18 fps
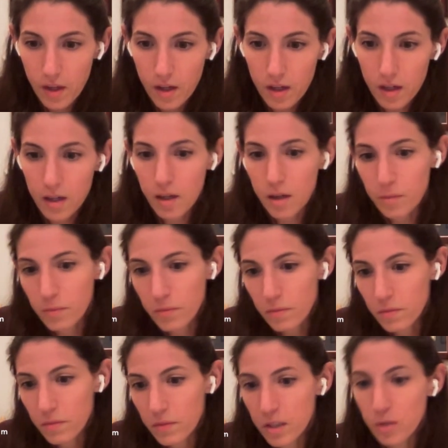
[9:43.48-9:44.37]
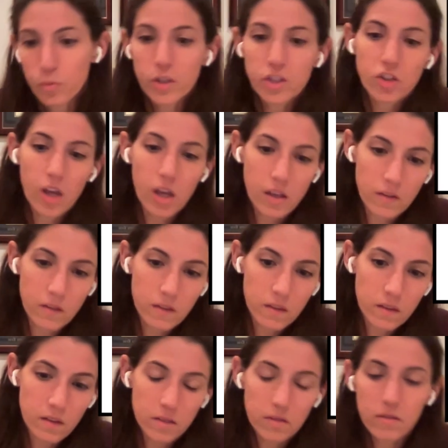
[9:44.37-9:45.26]
In which case
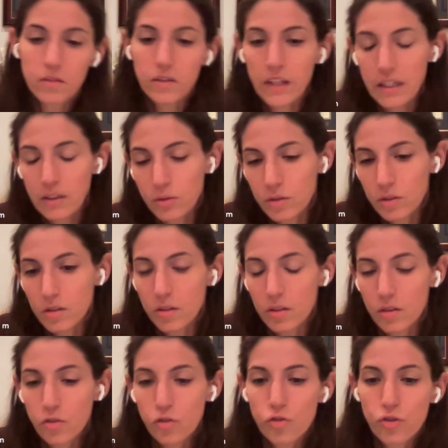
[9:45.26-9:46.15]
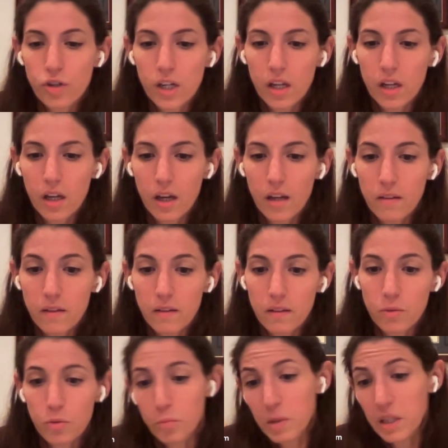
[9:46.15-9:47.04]
the landlord could treat it as
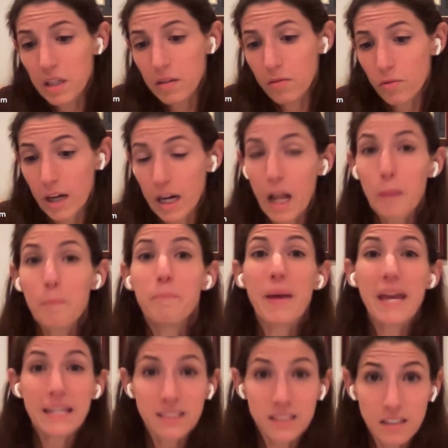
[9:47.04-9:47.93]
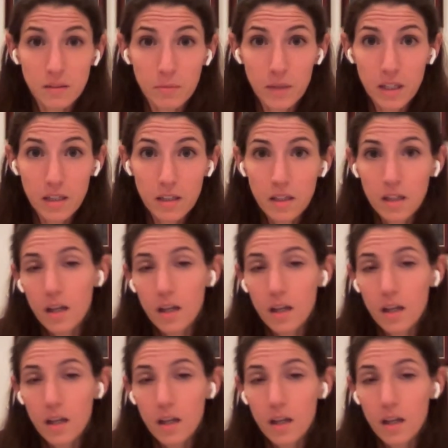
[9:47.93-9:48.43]
it would be, right, abandonment.